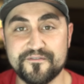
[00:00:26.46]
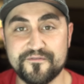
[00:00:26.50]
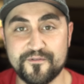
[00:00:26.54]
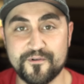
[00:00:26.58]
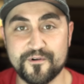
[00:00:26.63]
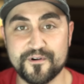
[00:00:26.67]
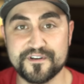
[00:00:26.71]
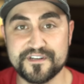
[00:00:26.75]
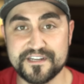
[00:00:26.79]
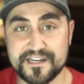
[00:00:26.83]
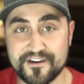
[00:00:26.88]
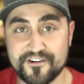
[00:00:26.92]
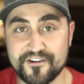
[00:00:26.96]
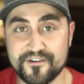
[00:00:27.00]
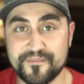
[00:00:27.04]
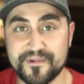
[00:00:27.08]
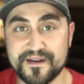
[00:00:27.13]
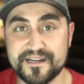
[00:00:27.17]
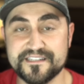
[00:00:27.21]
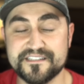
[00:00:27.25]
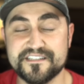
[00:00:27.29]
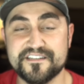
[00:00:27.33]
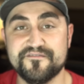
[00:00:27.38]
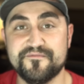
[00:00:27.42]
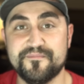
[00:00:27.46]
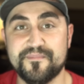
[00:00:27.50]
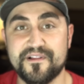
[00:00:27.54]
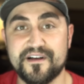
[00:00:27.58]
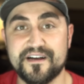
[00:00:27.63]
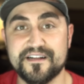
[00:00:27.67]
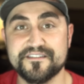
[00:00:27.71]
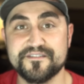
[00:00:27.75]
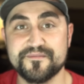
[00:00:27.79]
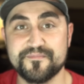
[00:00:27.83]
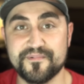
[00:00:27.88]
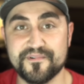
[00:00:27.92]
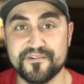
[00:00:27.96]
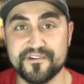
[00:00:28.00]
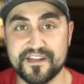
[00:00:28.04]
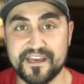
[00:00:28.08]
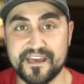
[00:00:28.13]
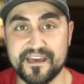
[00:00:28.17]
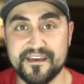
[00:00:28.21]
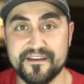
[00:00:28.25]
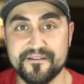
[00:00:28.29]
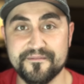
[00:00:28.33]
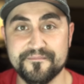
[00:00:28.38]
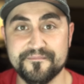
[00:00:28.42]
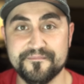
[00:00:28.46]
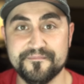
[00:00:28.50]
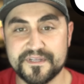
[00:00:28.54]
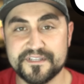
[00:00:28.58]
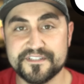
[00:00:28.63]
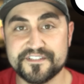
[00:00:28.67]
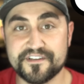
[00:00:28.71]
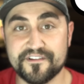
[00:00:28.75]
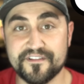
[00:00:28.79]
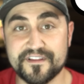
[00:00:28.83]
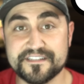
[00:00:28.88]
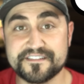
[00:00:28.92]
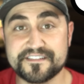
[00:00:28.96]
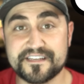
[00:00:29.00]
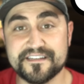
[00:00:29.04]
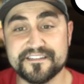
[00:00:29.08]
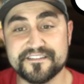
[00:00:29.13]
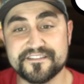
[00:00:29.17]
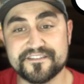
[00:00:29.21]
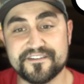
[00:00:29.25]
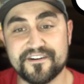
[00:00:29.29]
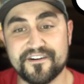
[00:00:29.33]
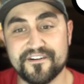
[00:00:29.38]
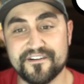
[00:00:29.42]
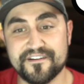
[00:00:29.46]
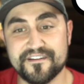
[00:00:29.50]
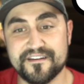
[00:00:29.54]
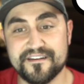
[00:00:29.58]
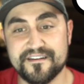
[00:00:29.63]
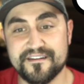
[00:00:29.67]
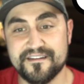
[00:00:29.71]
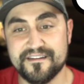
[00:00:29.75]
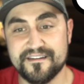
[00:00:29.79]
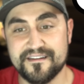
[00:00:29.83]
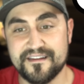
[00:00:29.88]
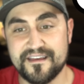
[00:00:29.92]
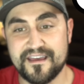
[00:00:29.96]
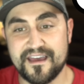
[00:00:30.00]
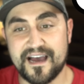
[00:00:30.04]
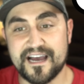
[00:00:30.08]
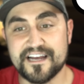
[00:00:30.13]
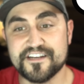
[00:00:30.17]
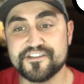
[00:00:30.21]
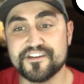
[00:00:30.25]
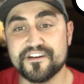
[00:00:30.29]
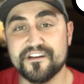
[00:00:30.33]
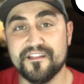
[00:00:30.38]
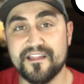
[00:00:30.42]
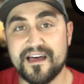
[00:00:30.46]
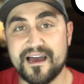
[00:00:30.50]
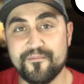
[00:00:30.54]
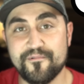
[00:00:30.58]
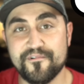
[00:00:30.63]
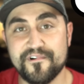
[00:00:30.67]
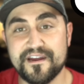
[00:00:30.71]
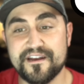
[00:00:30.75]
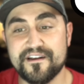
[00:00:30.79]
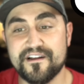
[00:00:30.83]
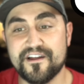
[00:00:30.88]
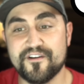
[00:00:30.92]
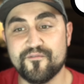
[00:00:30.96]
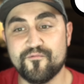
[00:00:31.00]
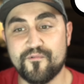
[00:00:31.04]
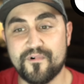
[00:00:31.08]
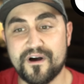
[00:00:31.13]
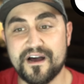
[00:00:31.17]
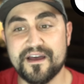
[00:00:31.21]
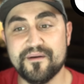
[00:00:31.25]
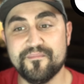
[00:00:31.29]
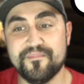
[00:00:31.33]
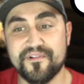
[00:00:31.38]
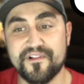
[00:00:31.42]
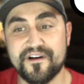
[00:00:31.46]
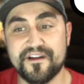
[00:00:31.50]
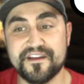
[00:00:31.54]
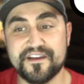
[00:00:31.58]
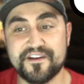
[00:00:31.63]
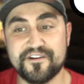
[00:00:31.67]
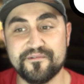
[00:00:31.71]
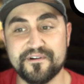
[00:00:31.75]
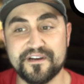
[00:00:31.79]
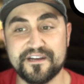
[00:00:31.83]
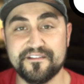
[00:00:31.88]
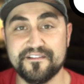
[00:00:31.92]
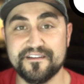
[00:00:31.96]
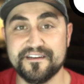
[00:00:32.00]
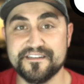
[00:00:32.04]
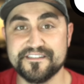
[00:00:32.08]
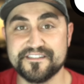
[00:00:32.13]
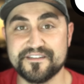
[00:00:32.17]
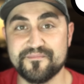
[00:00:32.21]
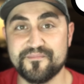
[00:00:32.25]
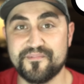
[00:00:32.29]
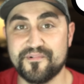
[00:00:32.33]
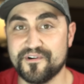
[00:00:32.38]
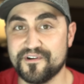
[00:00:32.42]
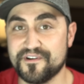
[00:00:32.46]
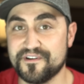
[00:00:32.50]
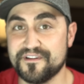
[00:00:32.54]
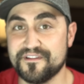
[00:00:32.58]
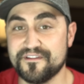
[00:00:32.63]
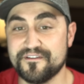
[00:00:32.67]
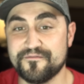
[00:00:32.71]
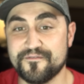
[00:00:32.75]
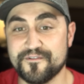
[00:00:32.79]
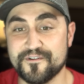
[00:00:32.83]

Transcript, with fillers: to 4 terabytes of plots per day. So let's get started. I should elaborate on why plotting quickly is important in the